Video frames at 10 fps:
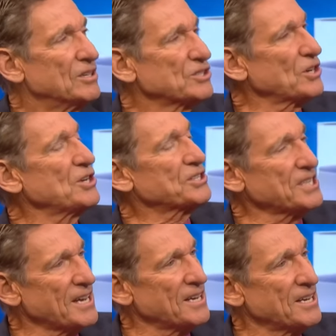so you're
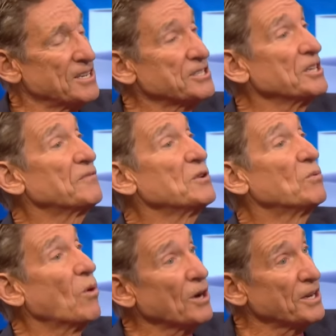saying is if you
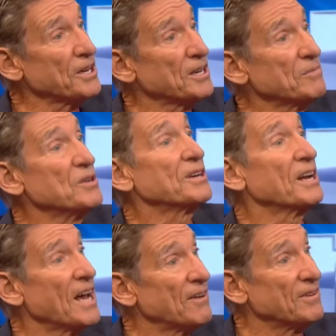wanted him, you can
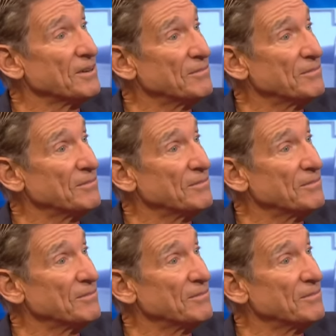have him.